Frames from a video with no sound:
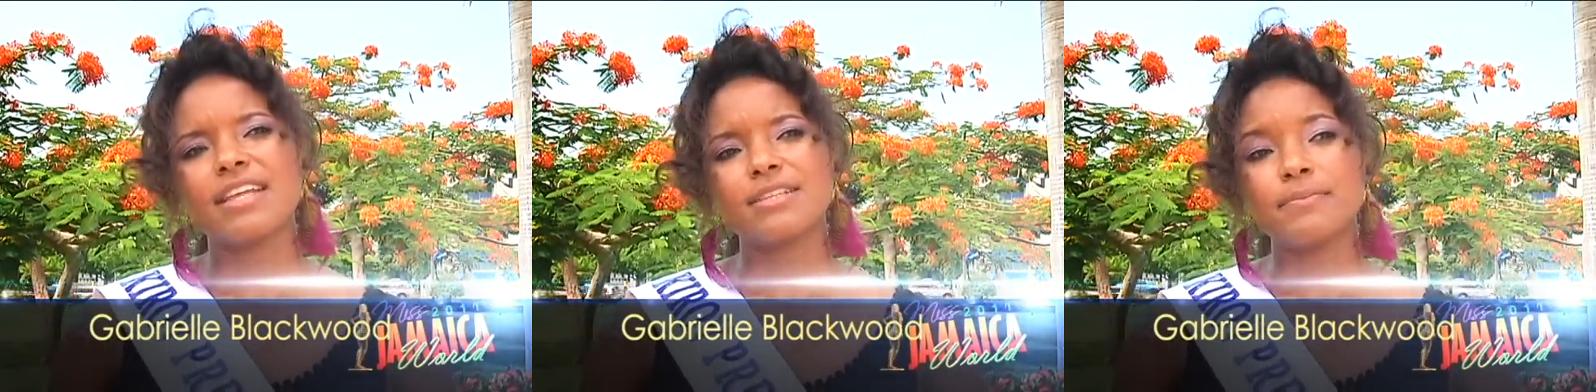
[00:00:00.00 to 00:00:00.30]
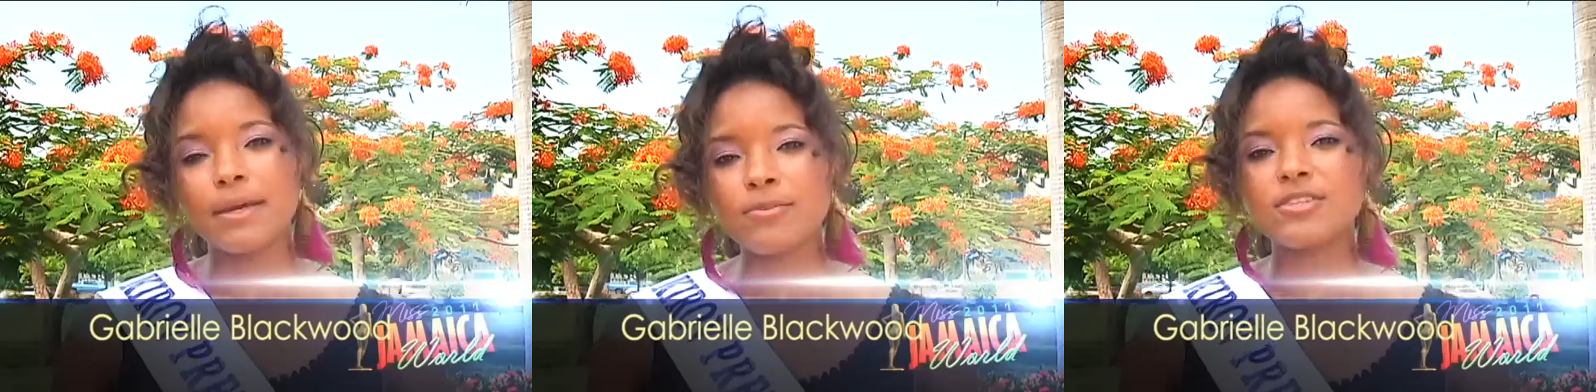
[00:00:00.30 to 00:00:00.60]
to
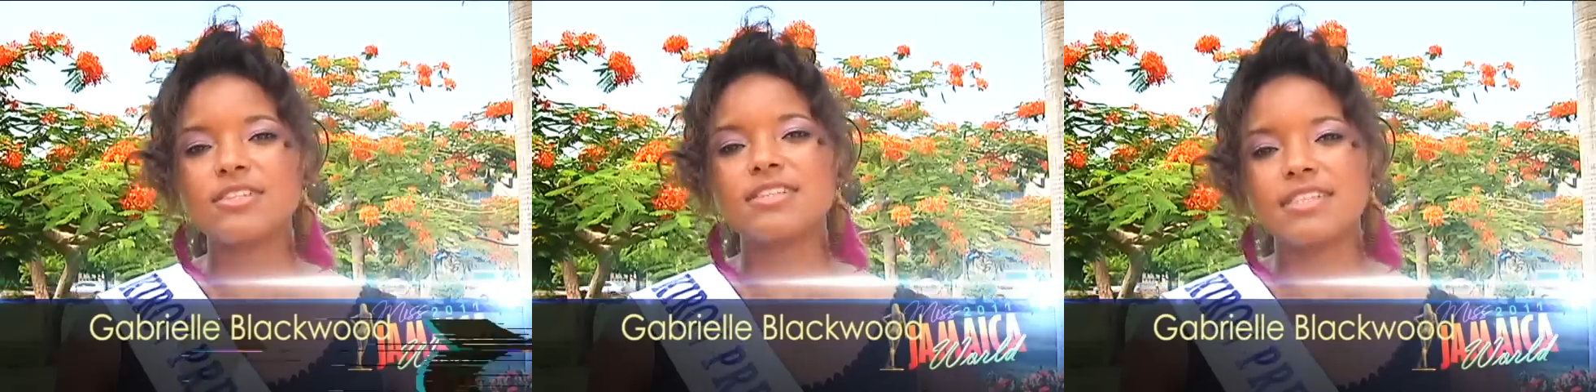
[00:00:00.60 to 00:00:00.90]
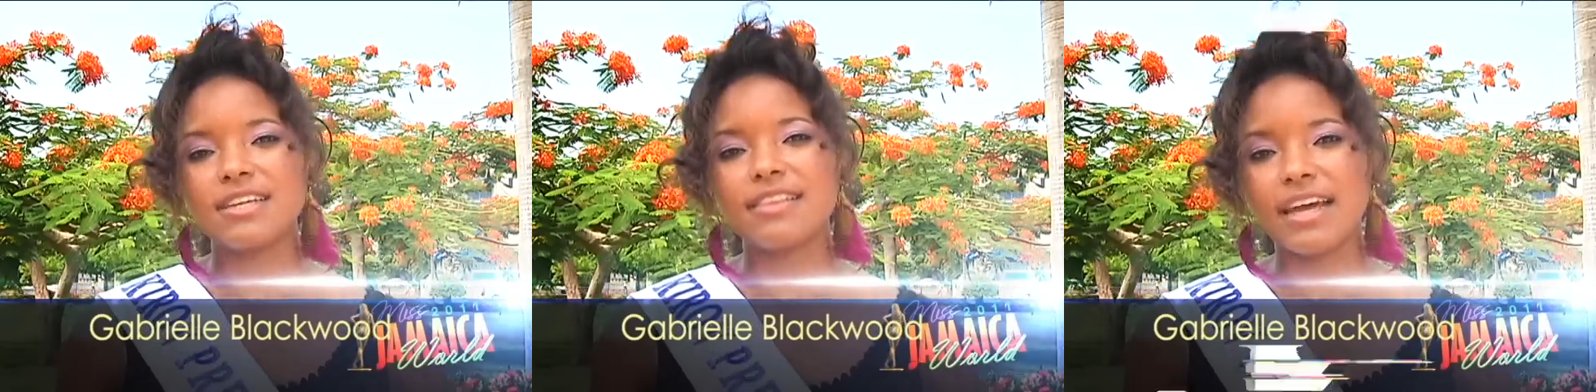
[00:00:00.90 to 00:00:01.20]
be a mustard
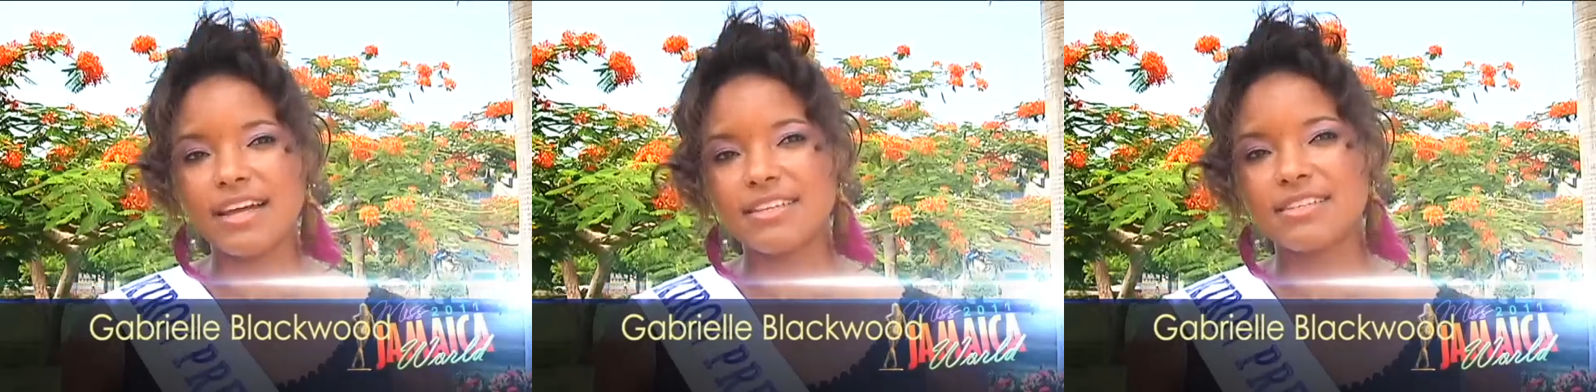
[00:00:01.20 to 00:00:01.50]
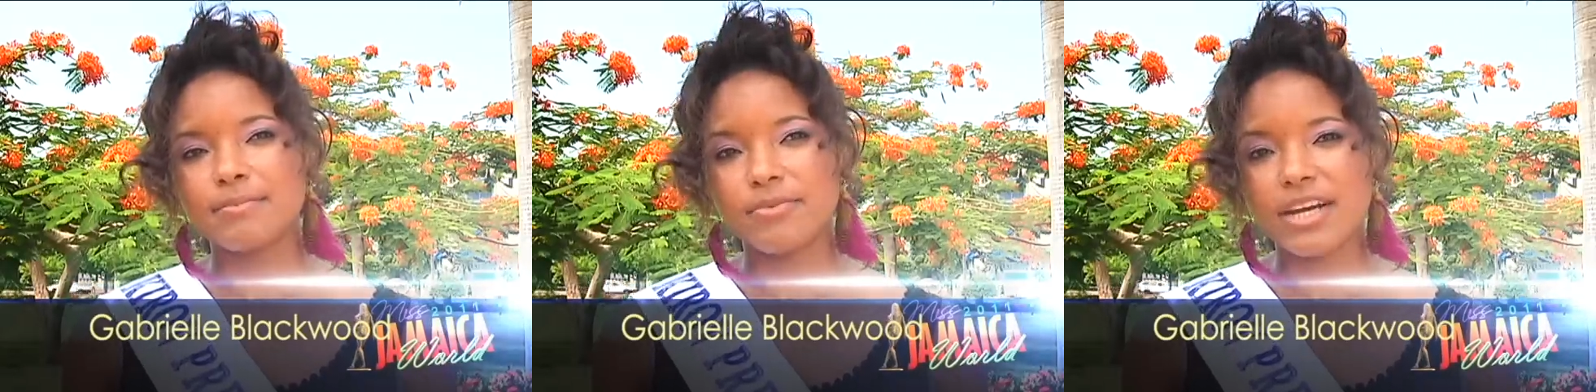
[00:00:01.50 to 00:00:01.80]
seed that
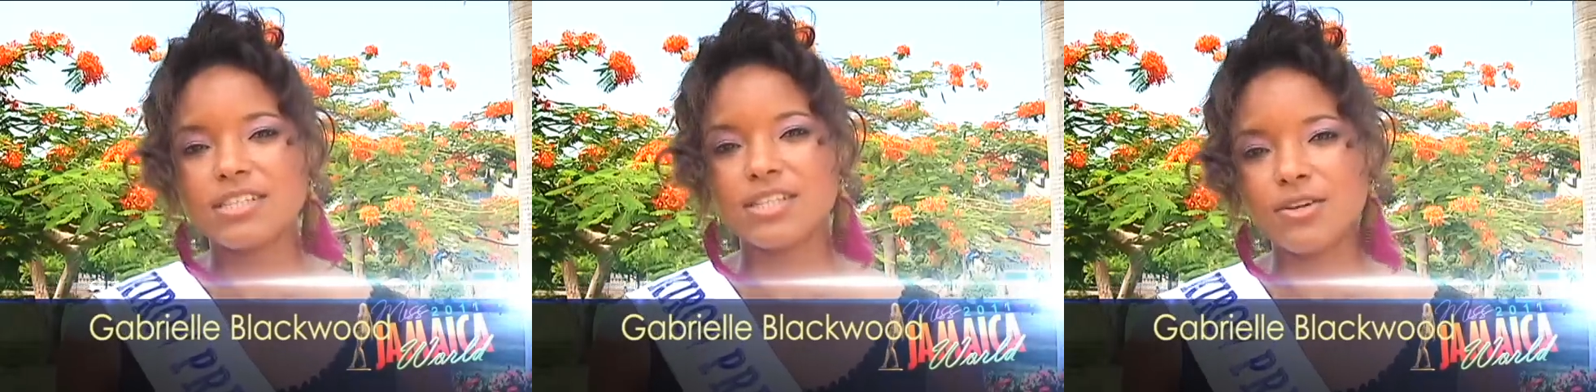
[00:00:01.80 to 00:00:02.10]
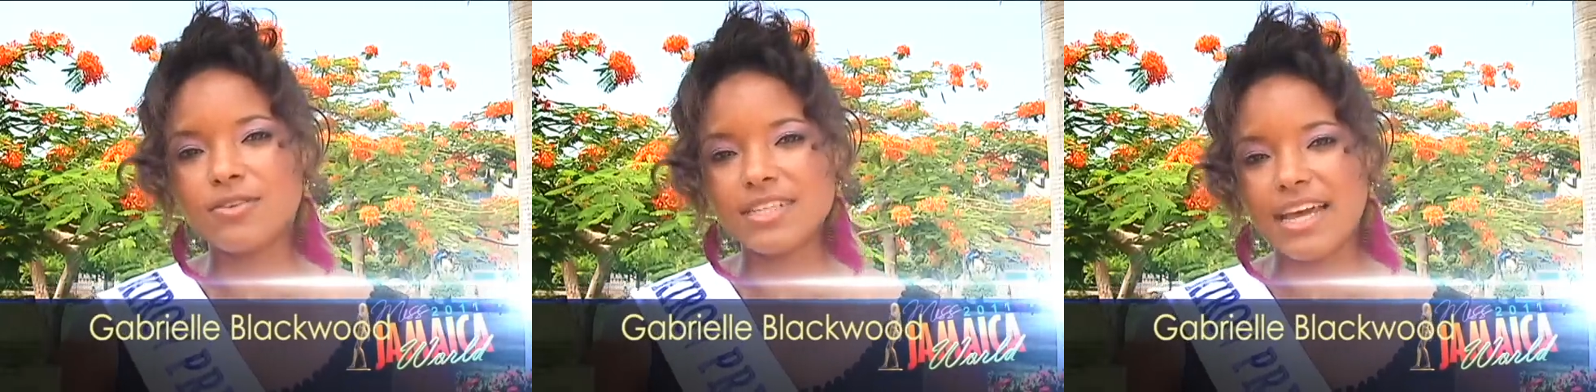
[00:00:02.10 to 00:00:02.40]
branches
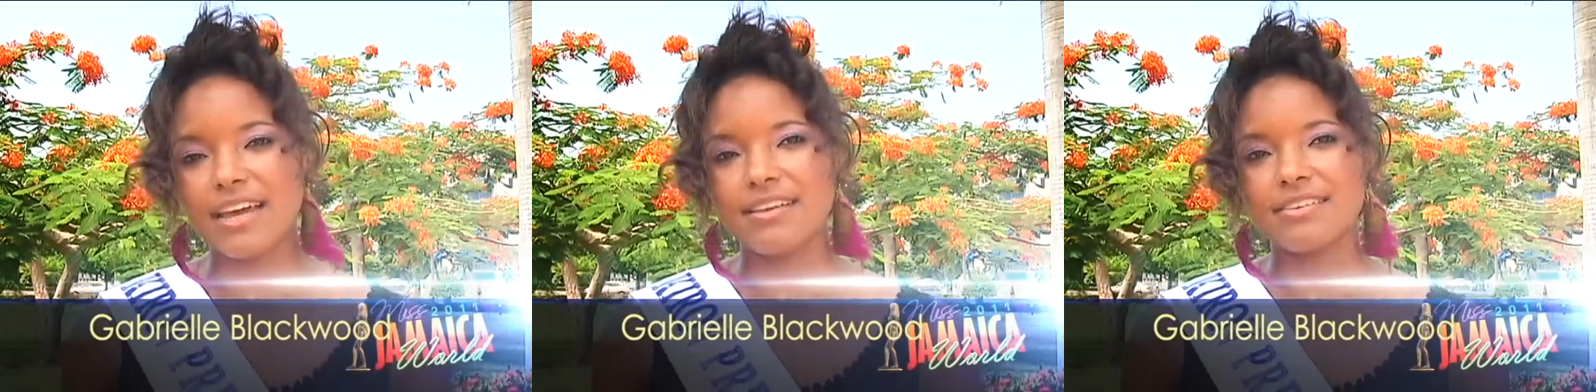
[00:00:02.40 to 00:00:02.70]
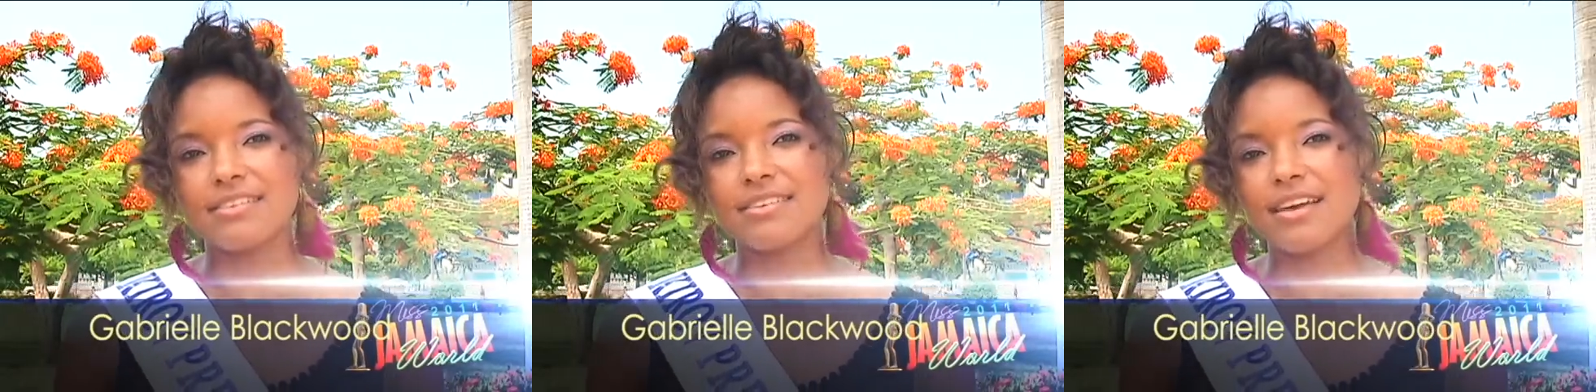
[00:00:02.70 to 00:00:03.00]
out and
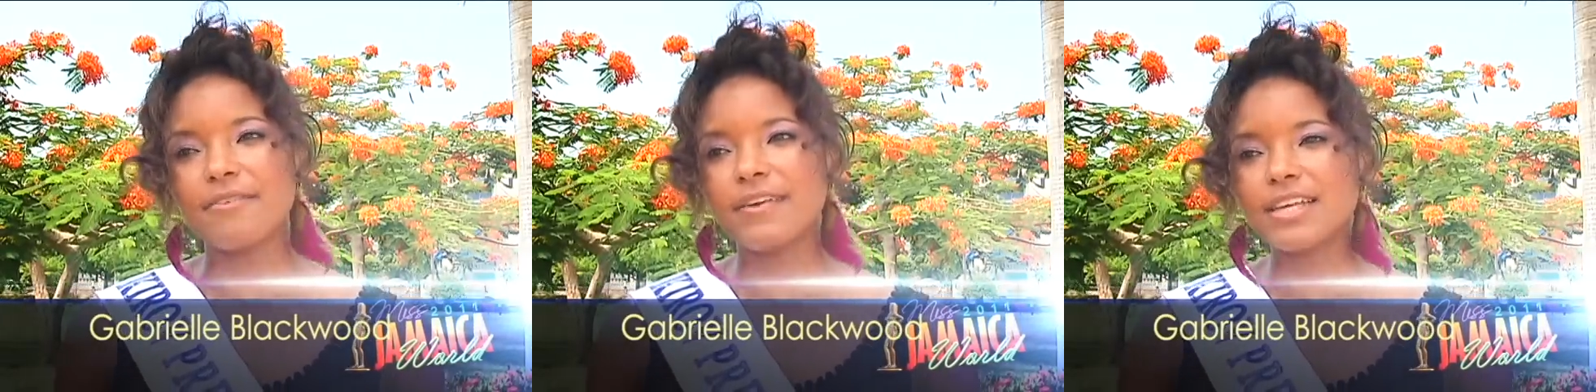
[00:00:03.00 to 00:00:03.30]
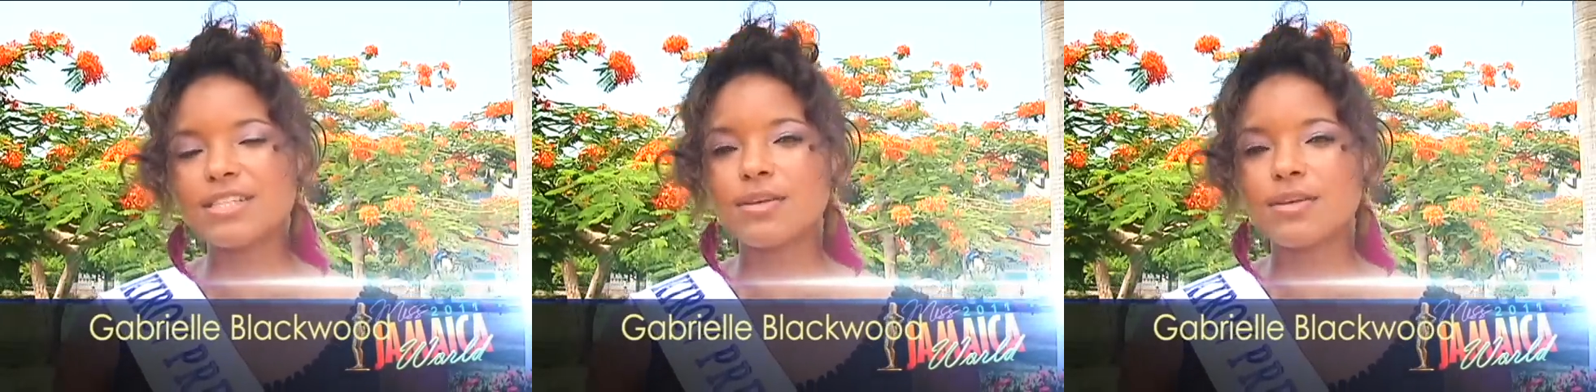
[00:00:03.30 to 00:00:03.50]
affects